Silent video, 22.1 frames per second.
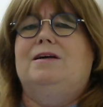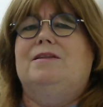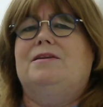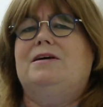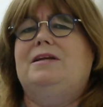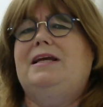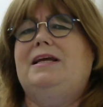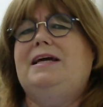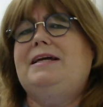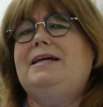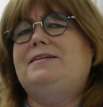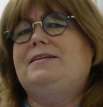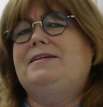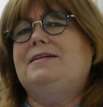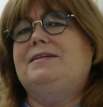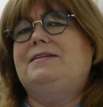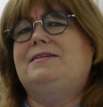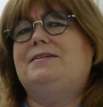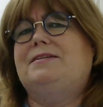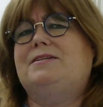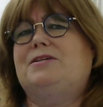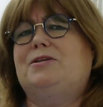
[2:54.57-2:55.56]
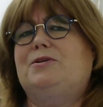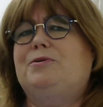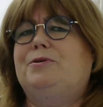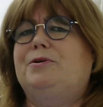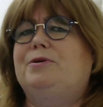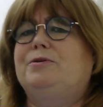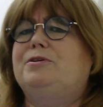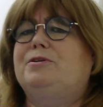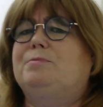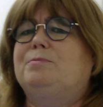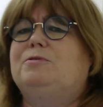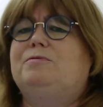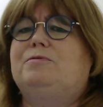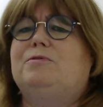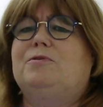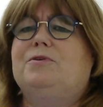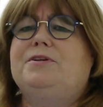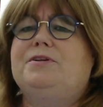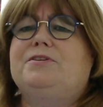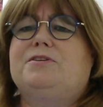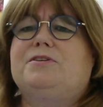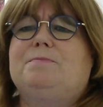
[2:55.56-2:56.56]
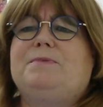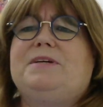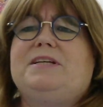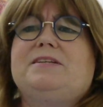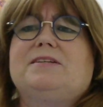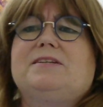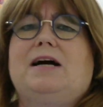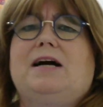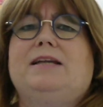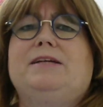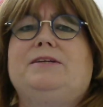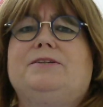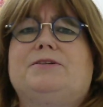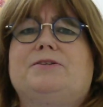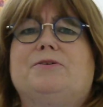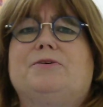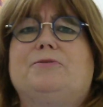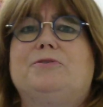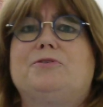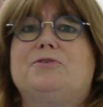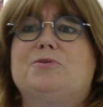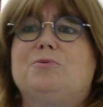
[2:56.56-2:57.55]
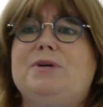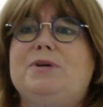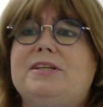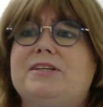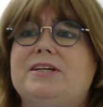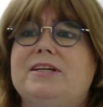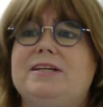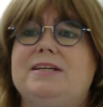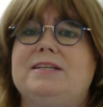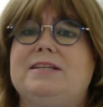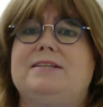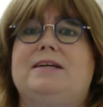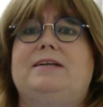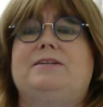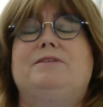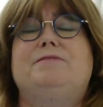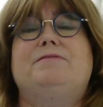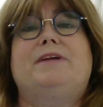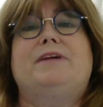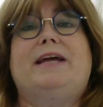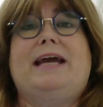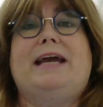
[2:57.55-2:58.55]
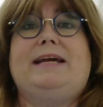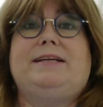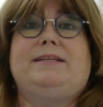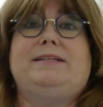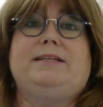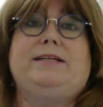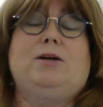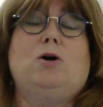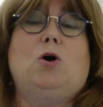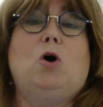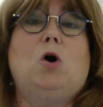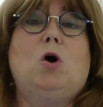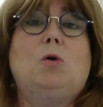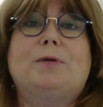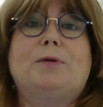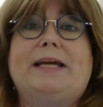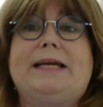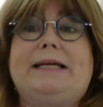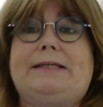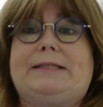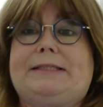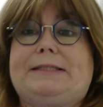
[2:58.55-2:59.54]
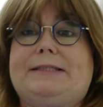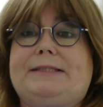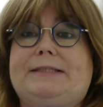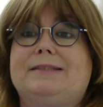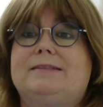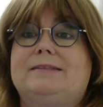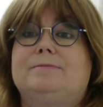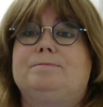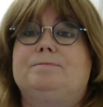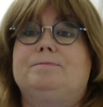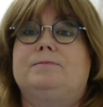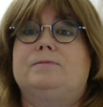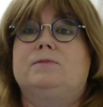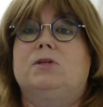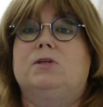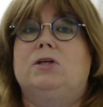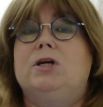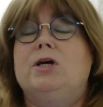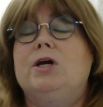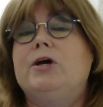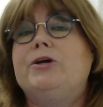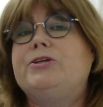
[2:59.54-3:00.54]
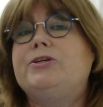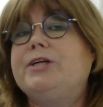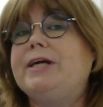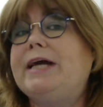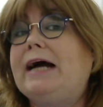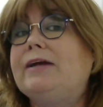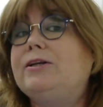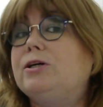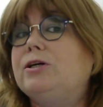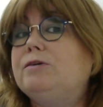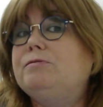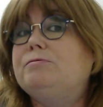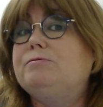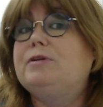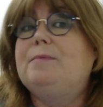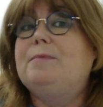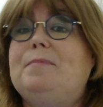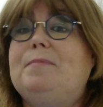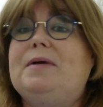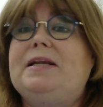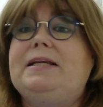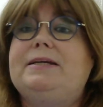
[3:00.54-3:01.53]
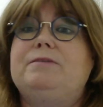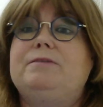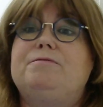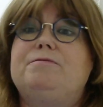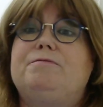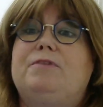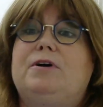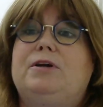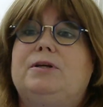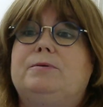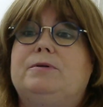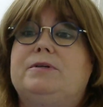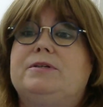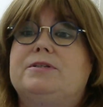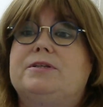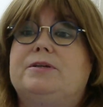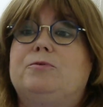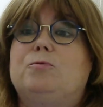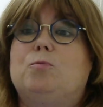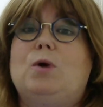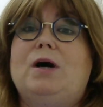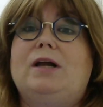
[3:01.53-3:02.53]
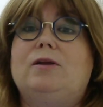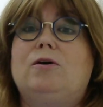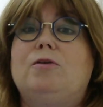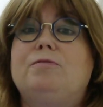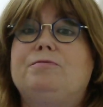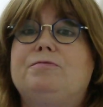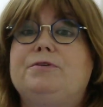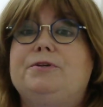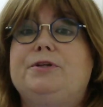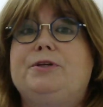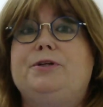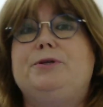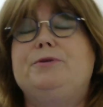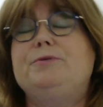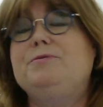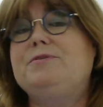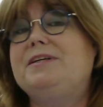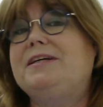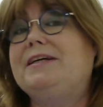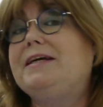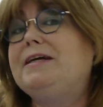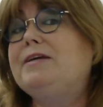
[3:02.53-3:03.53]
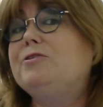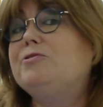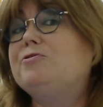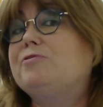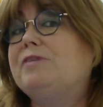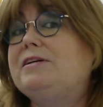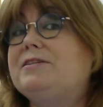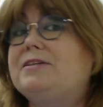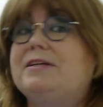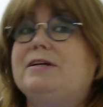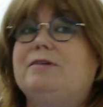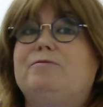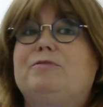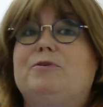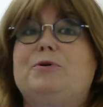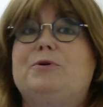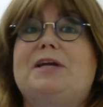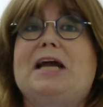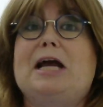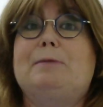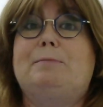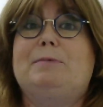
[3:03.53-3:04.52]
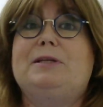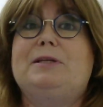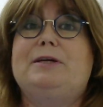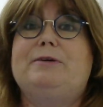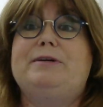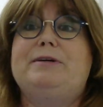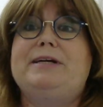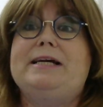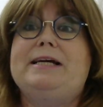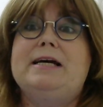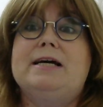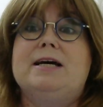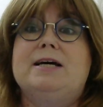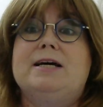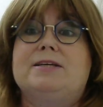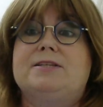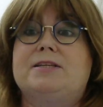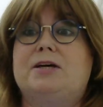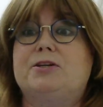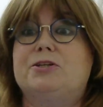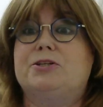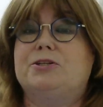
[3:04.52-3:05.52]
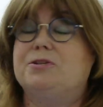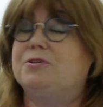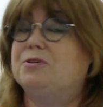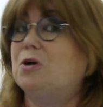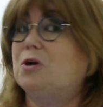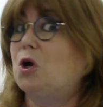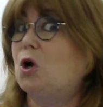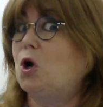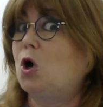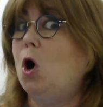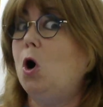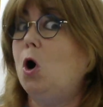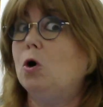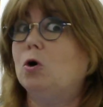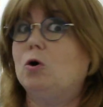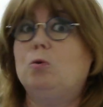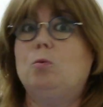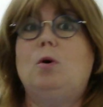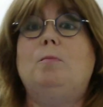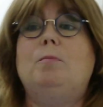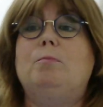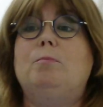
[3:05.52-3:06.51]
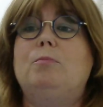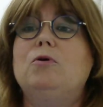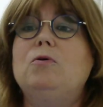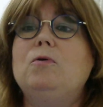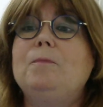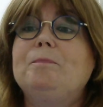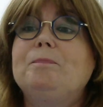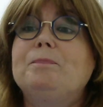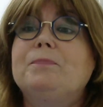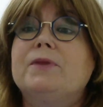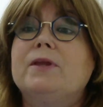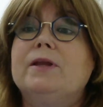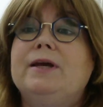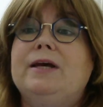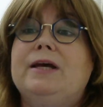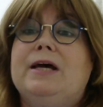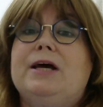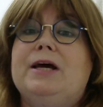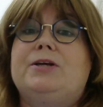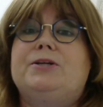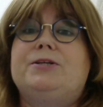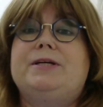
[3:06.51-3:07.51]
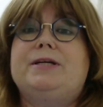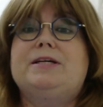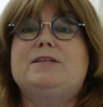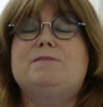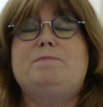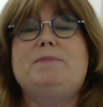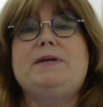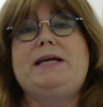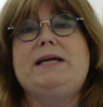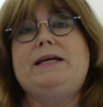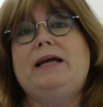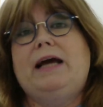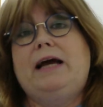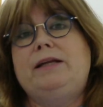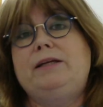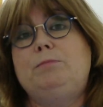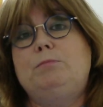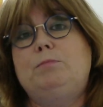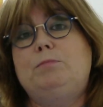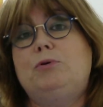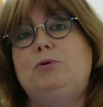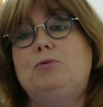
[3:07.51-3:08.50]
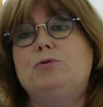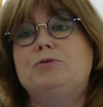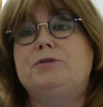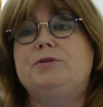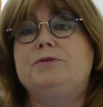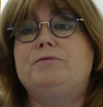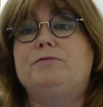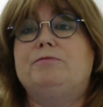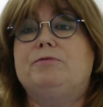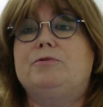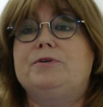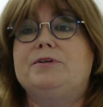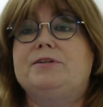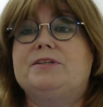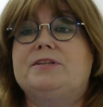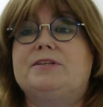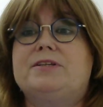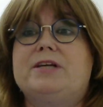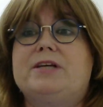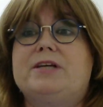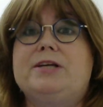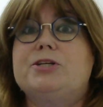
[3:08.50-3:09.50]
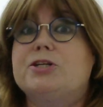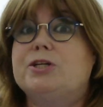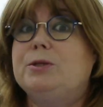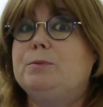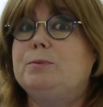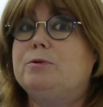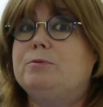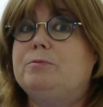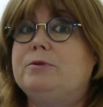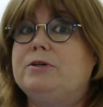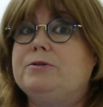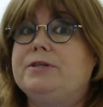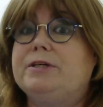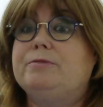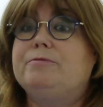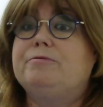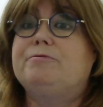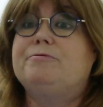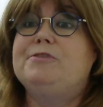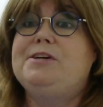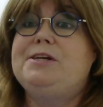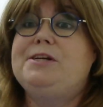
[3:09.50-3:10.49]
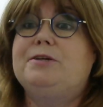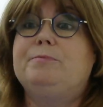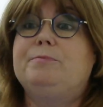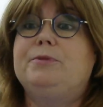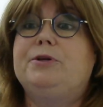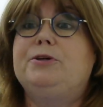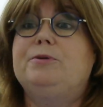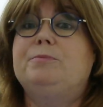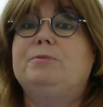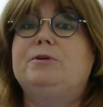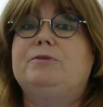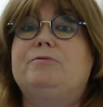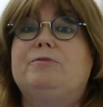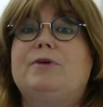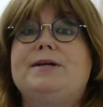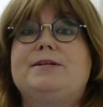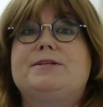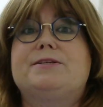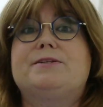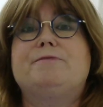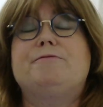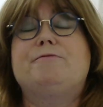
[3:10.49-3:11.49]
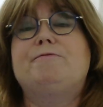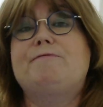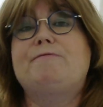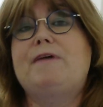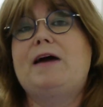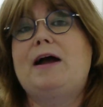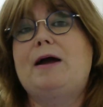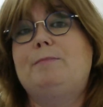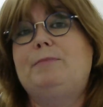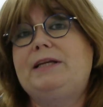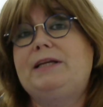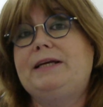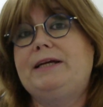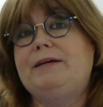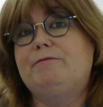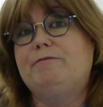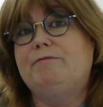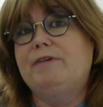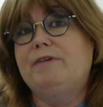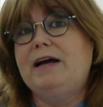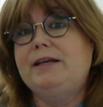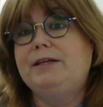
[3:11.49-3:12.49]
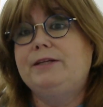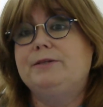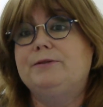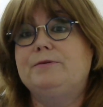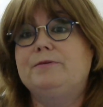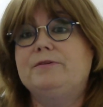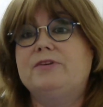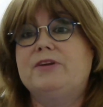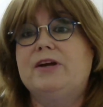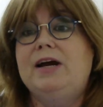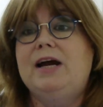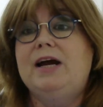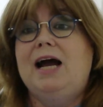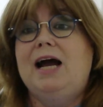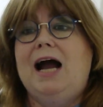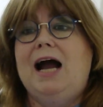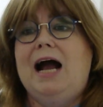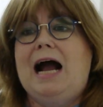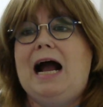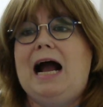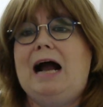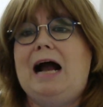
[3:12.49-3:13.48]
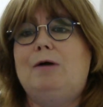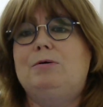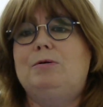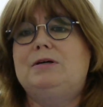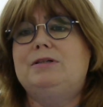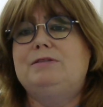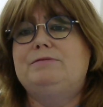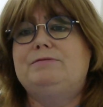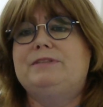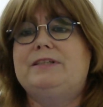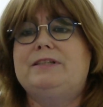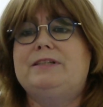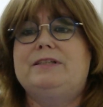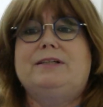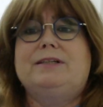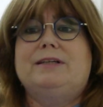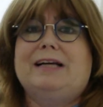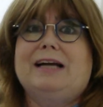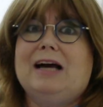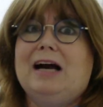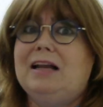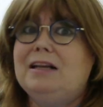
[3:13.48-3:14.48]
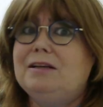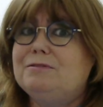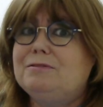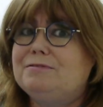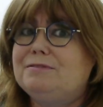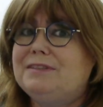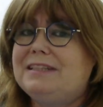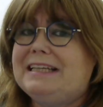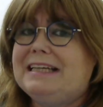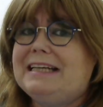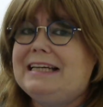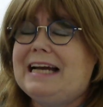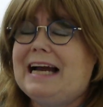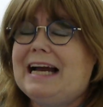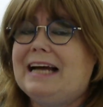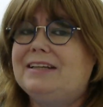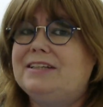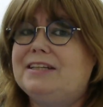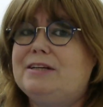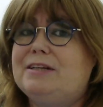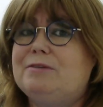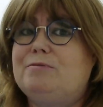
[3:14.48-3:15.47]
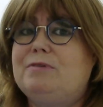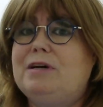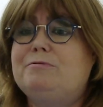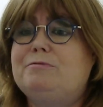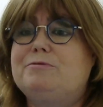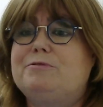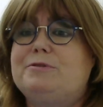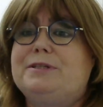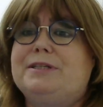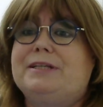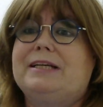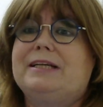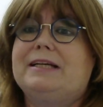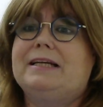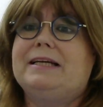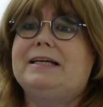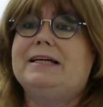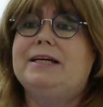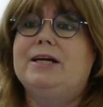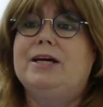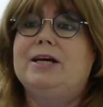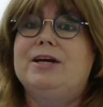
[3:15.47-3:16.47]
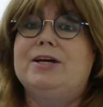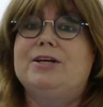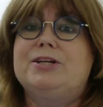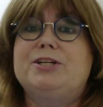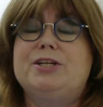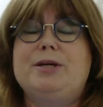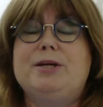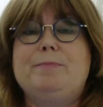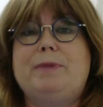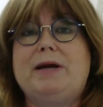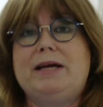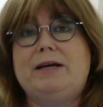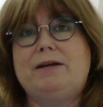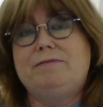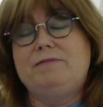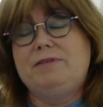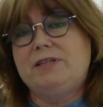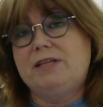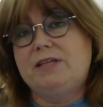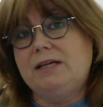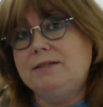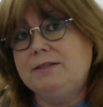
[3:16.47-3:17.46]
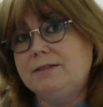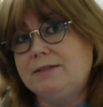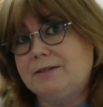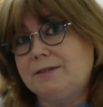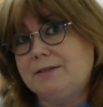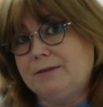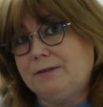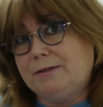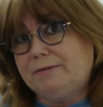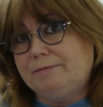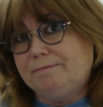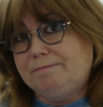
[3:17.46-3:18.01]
The latest notable voice to be silenced on Twitter is that of Katiehopkins. She had over million followers, and while often using interesting vocabulary such as cockwomble, she has been an important voice essentially promoting freedom, human rights and family values. However, colourfully and irreverently, she may have done so.